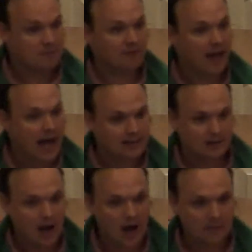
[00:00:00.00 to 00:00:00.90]
in fact,
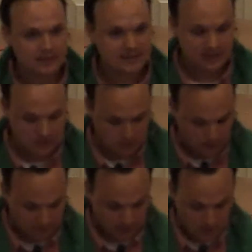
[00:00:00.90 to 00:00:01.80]
not the center
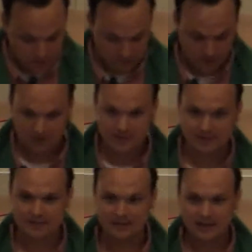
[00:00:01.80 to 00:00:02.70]
of the
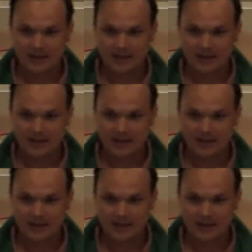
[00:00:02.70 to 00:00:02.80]
universe.